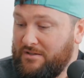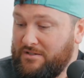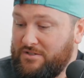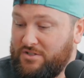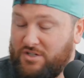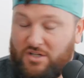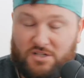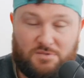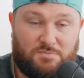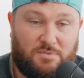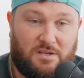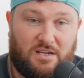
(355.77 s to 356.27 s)

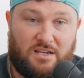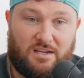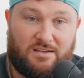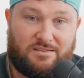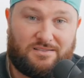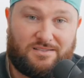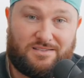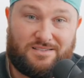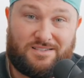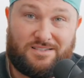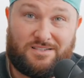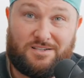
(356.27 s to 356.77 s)
just
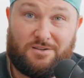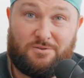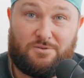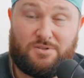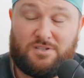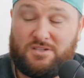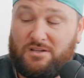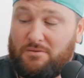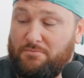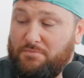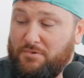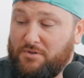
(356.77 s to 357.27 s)
because it's so
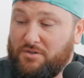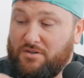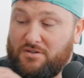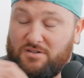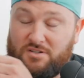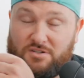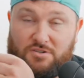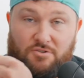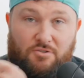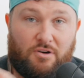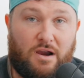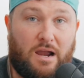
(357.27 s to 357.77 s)
simple to
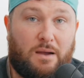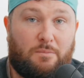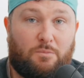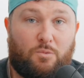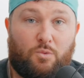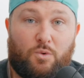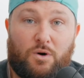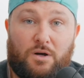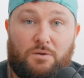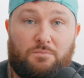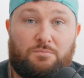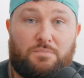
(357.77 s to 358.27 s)
just grab
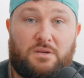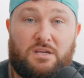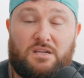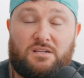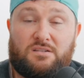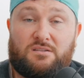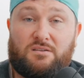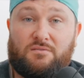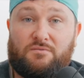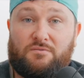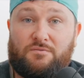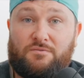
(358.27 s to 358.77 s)
one
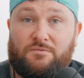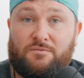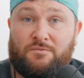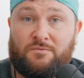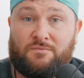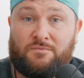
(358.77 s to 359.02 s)
piece of